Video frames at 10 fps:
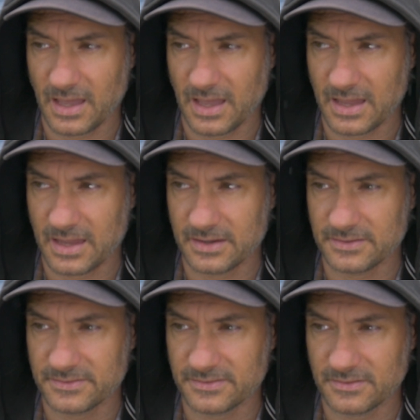
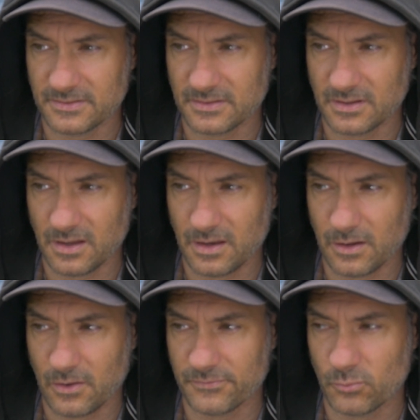and a
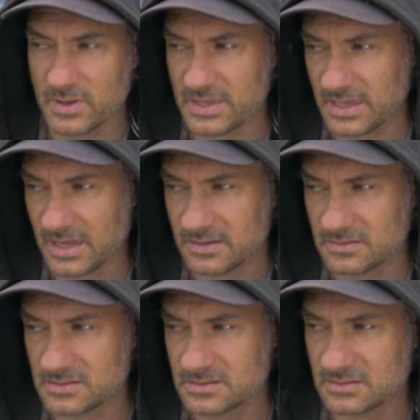lot of
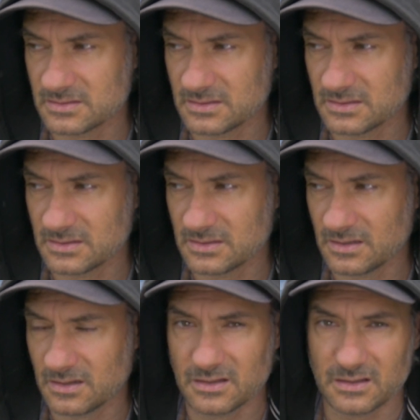weekends
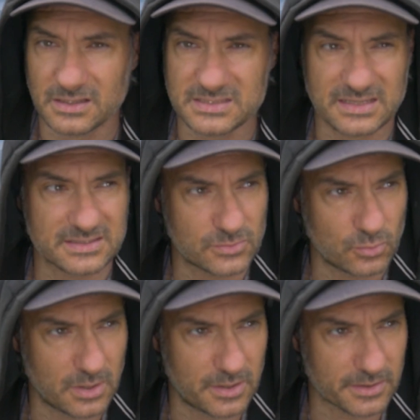I tend to
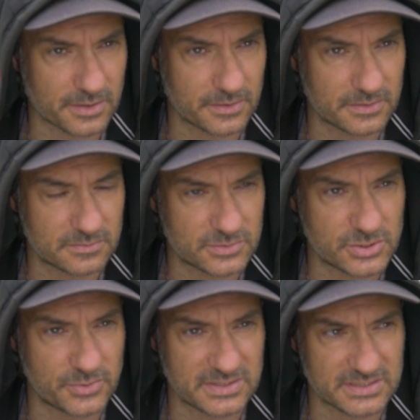work
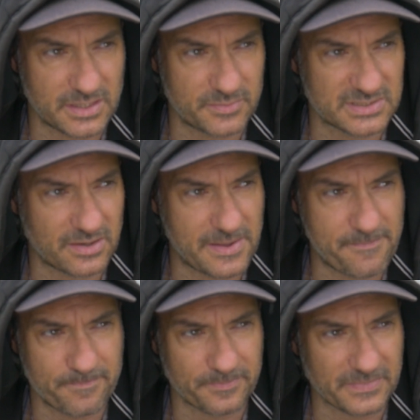during term time.